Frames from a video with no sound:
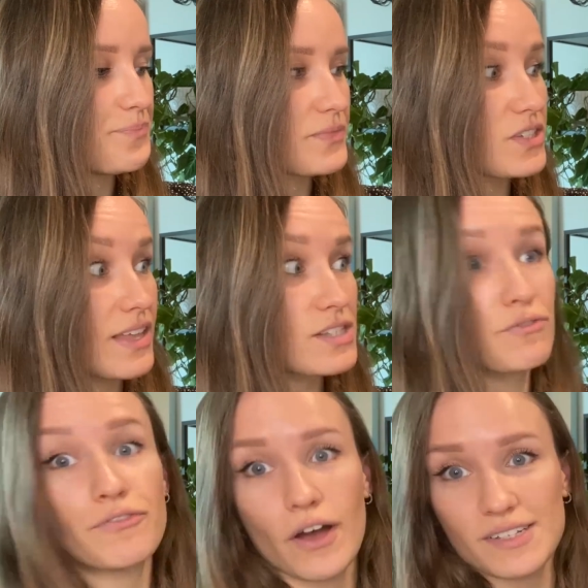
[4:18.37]
So that's the
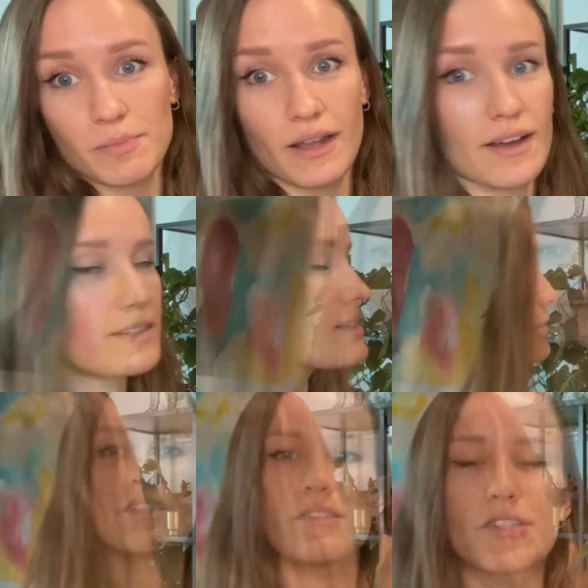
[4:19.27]
first plant.
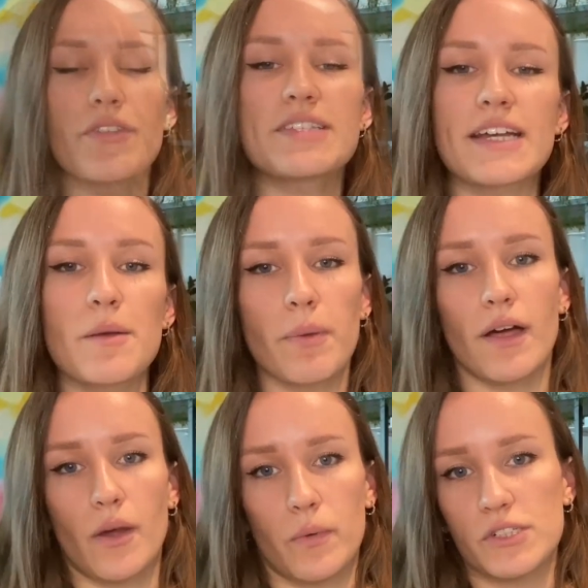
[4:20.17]
So the second
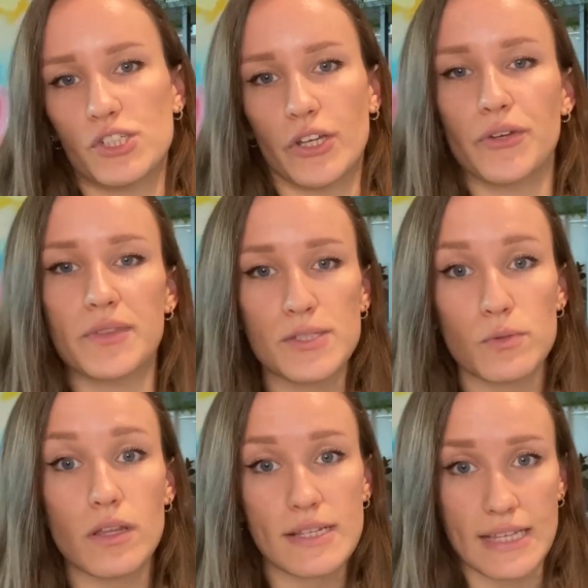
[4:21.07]
plant I want to show you, this
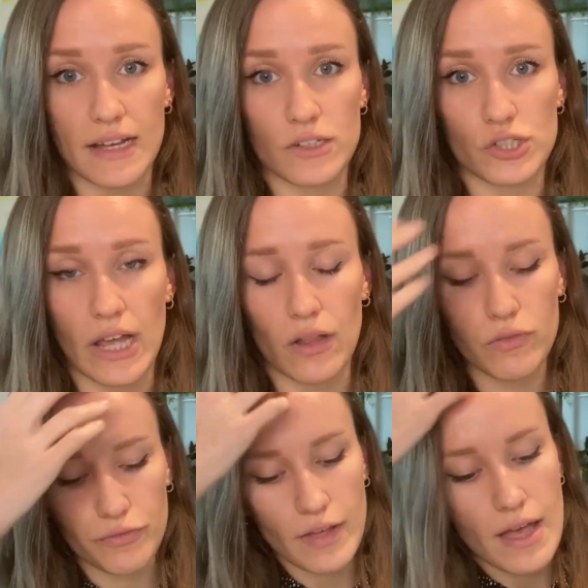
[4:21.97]
was on the second
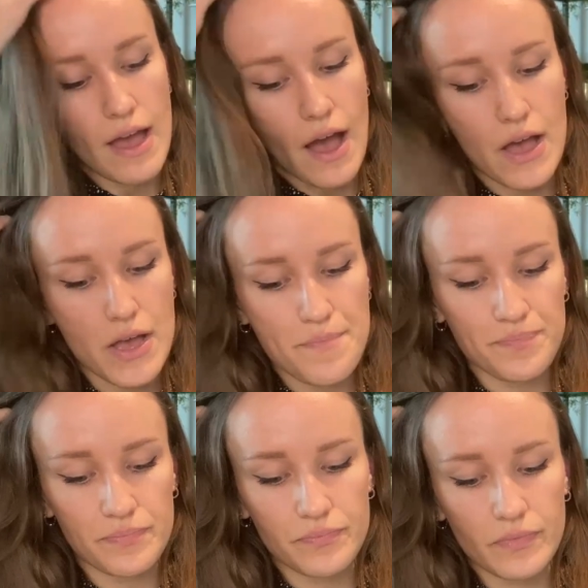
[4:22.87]
shelf. And
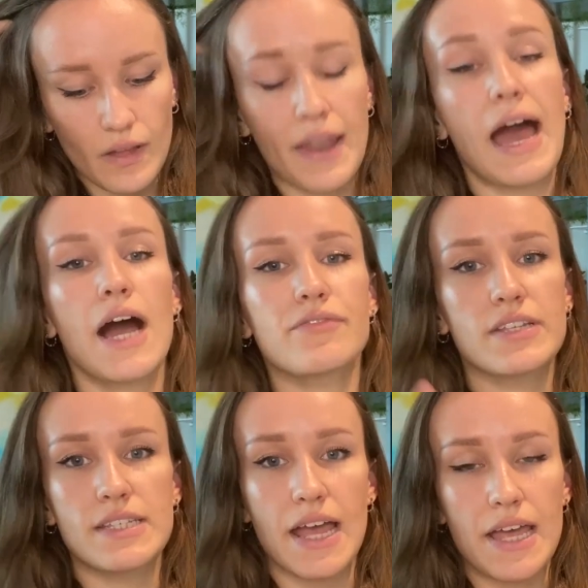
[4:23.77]
I have to
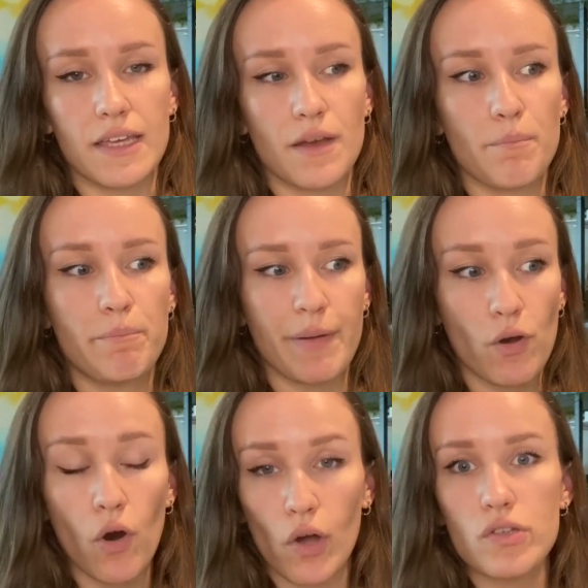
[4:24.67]
say,
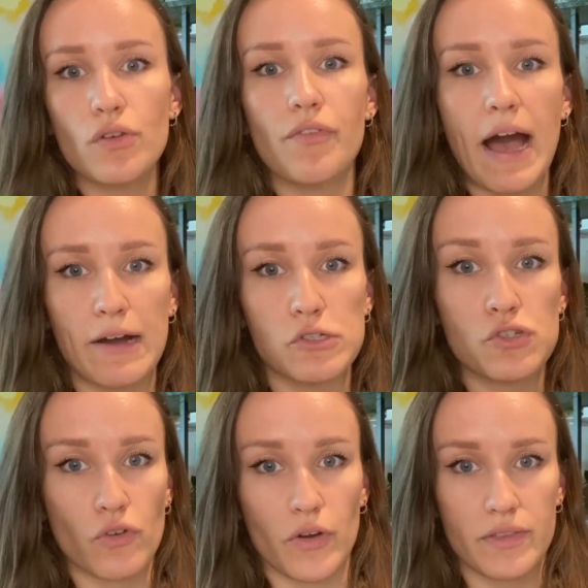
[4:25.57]
because of how
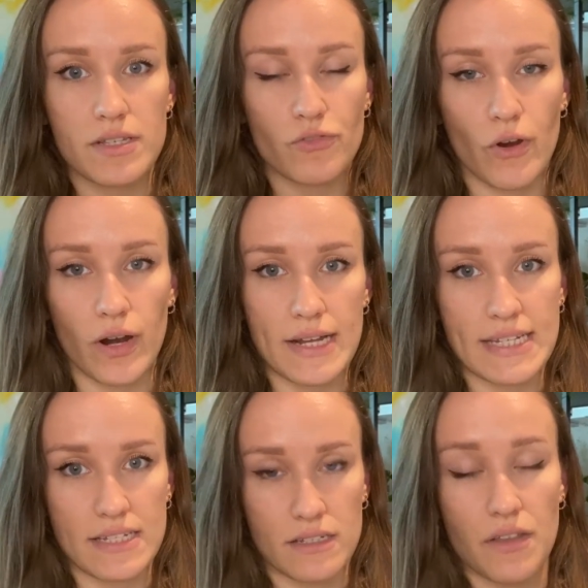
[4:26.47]
strong this grow light
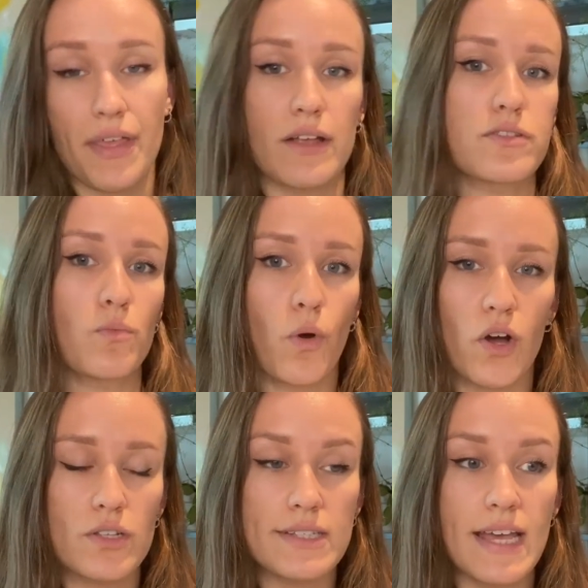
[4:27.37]
is, it's 1000
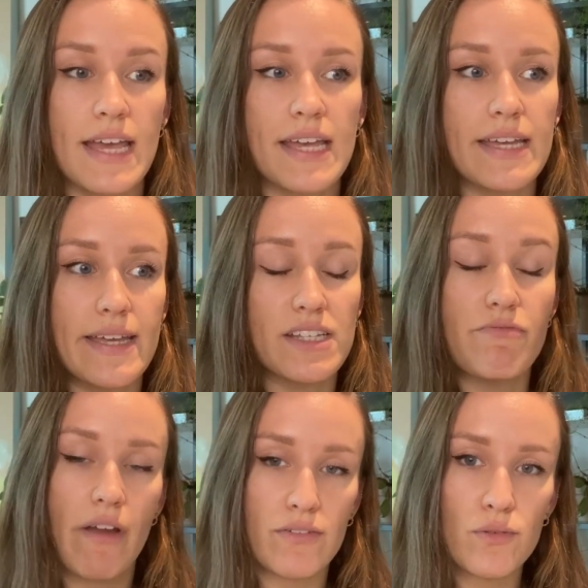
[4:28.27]
watts. It's
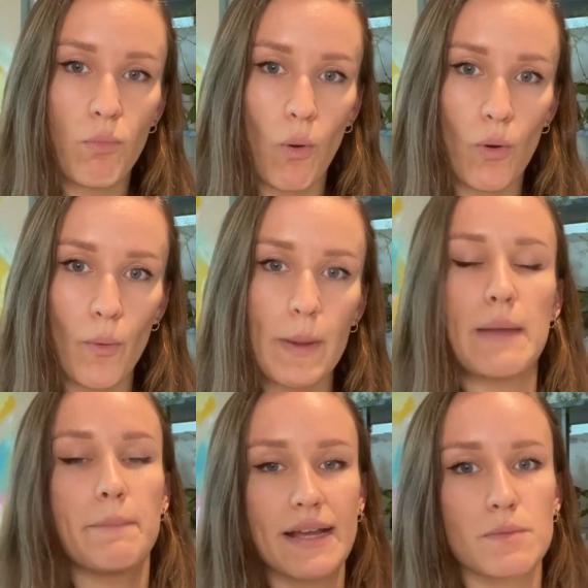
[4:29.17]
very warm.
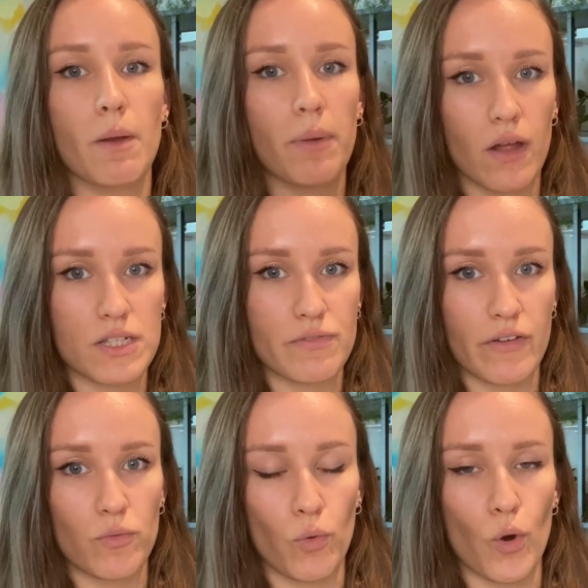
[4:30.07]
It makes my plants
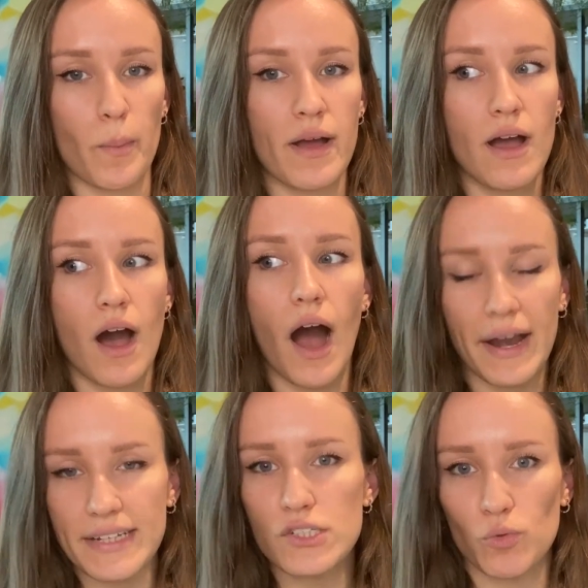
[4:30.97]
very warm. I
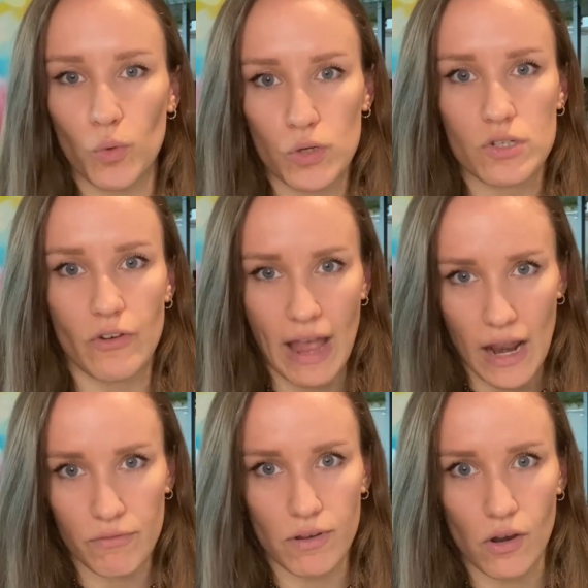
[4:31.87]
need to water a hell
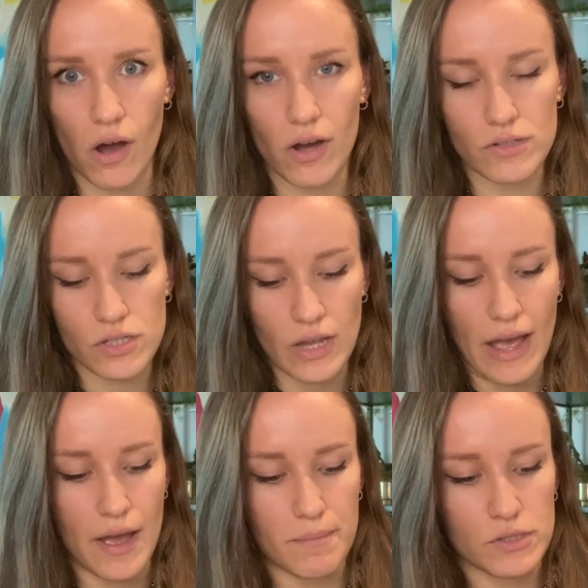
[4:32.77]
of a lot.
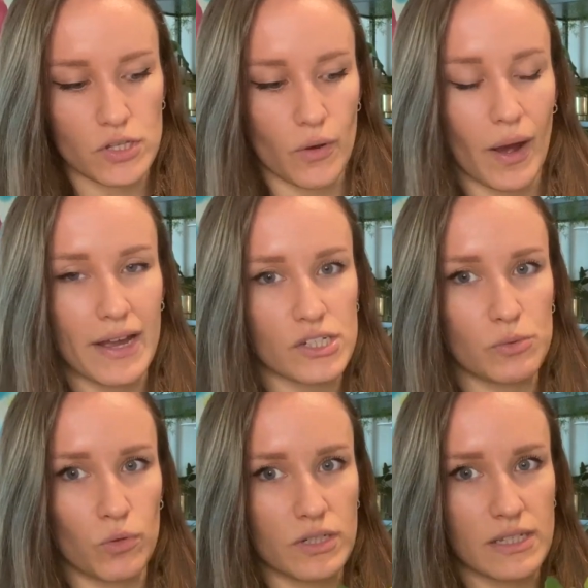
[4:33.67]
So I actually
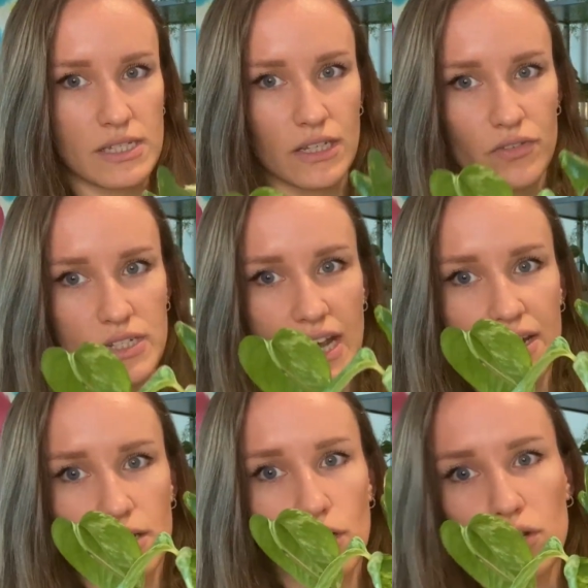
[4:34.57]
watered this the other day, and
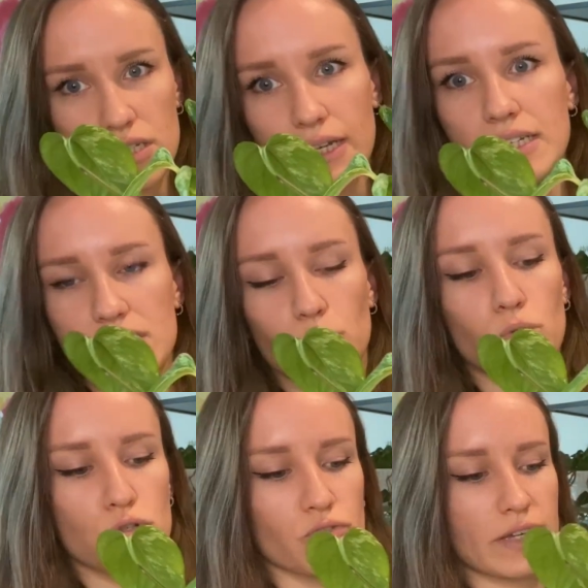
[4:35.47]
it looks like it needs to
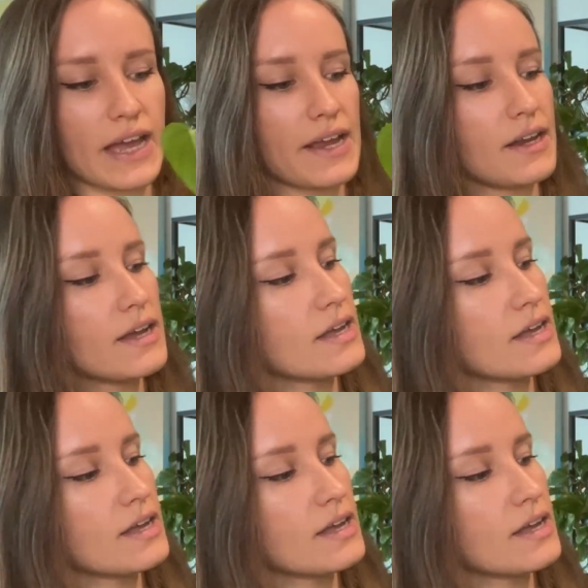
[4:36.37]
water again.